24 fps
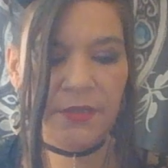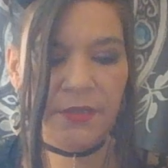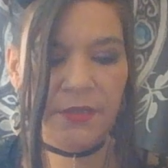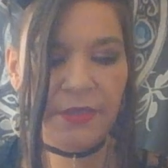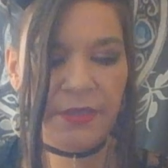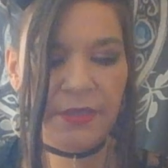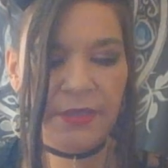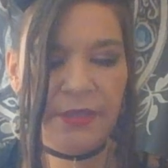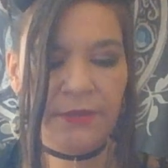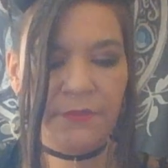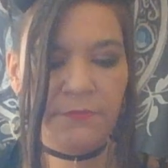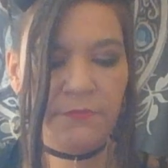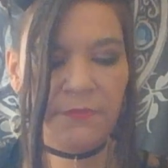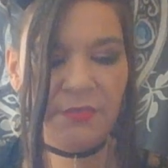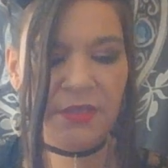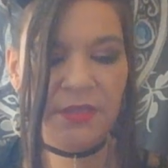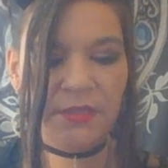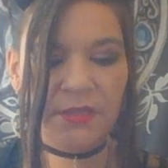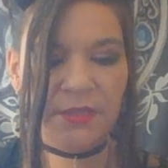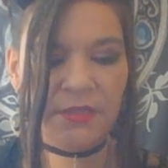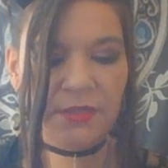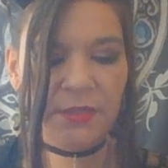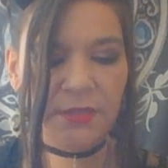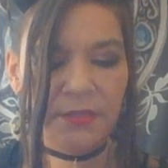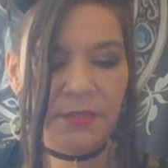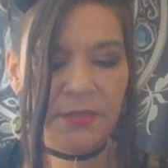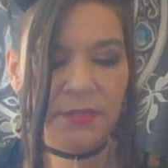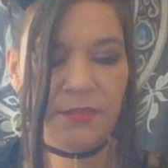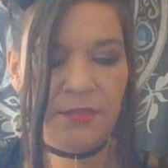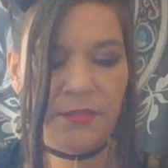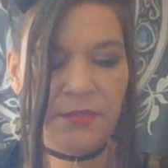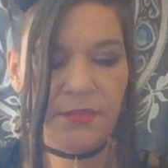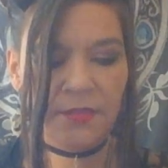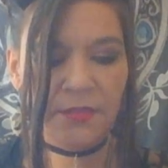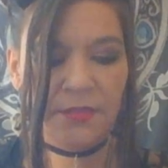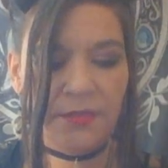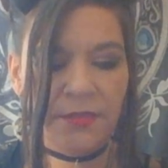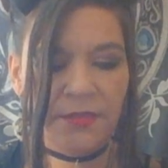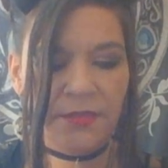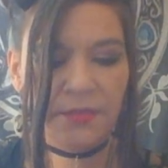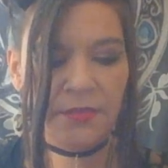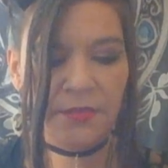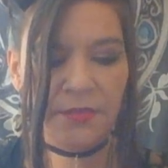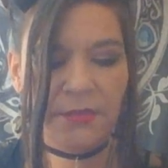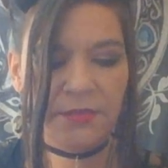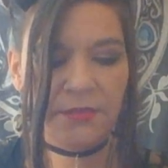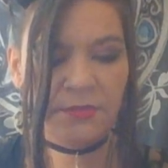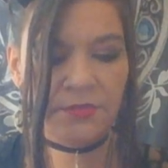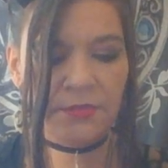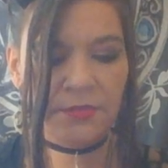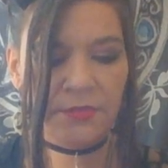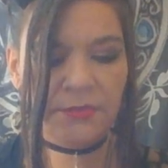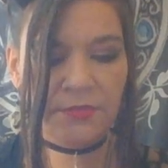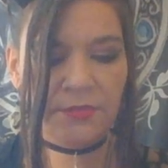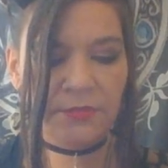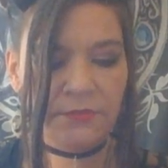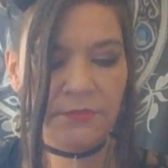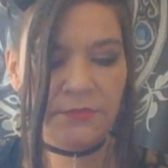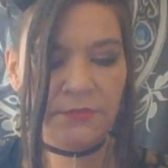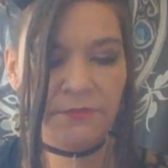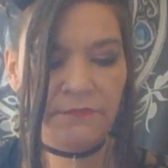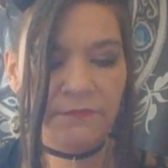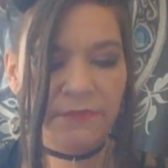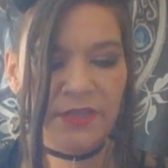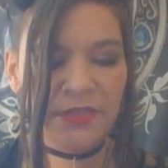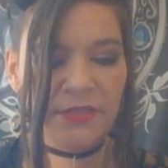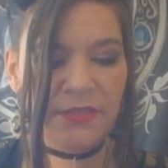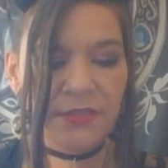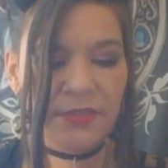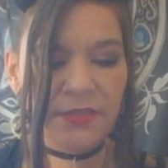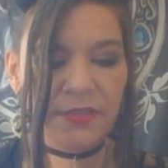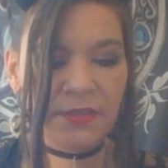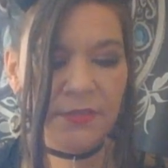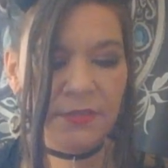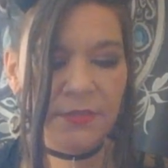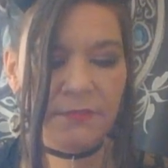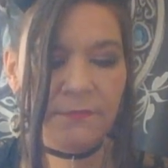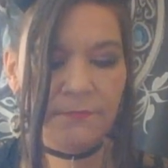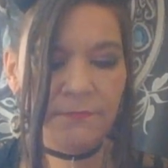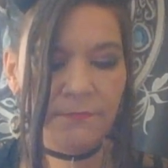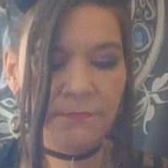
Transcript: and help me to do the reading